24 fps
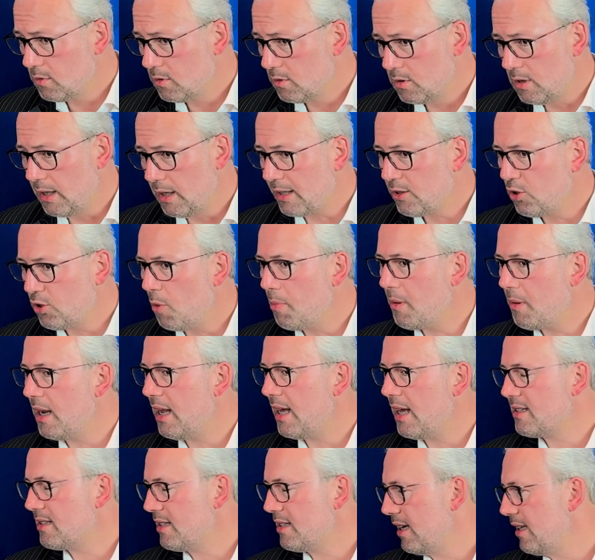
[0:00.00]
the top
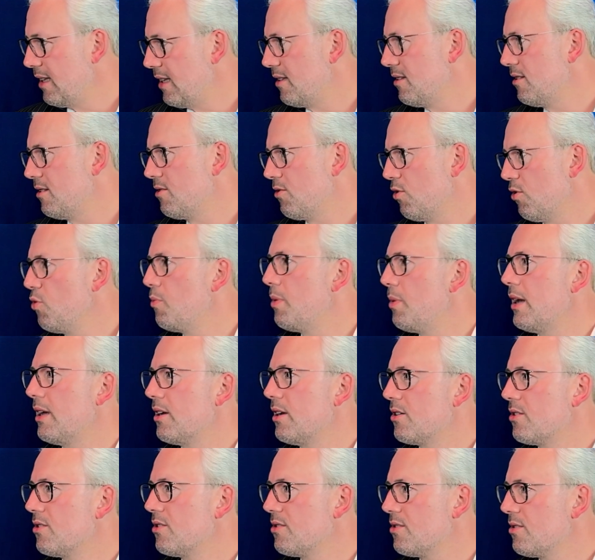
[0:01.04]
class tenants,
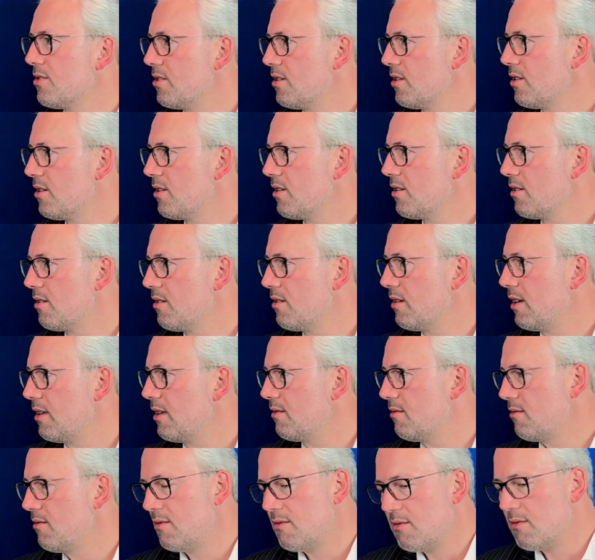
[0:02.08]
occupiers,
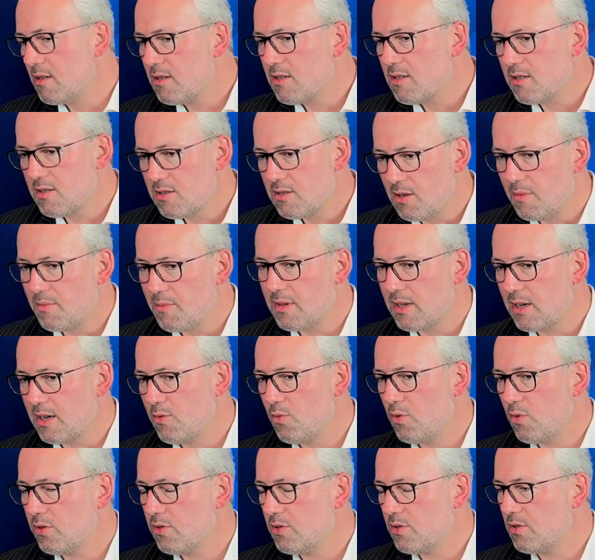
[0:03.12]
and this is something
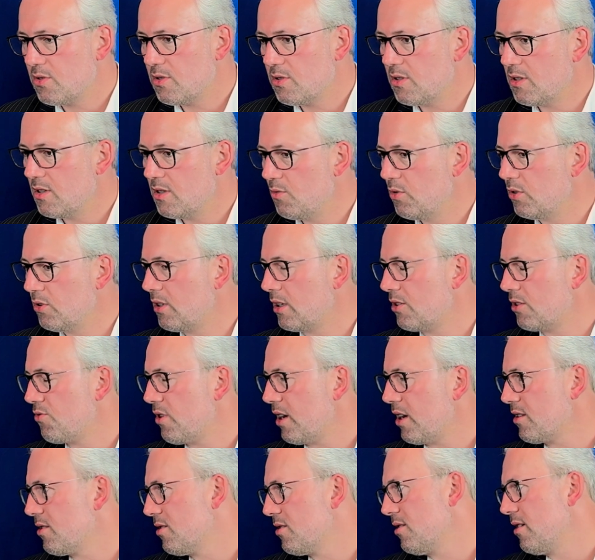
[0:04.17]
what
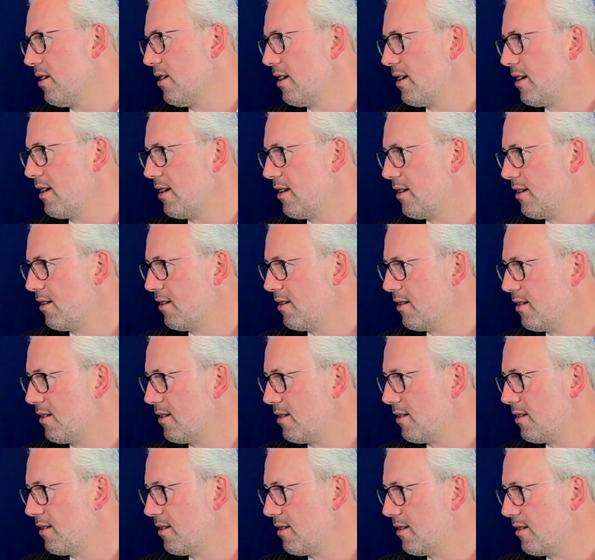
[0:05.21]
attracts
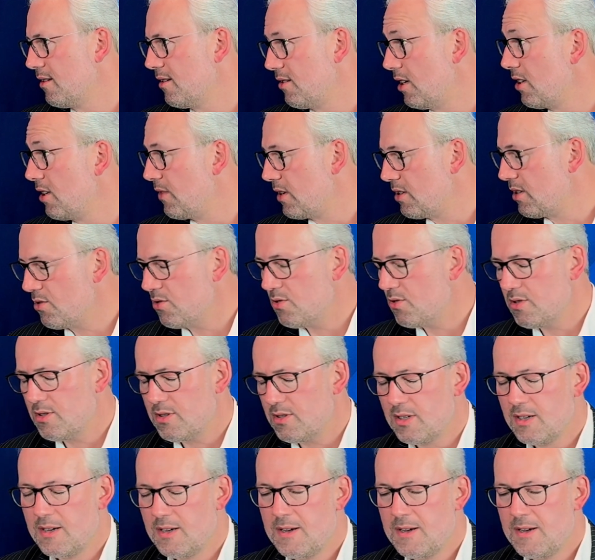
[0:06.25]
the investors.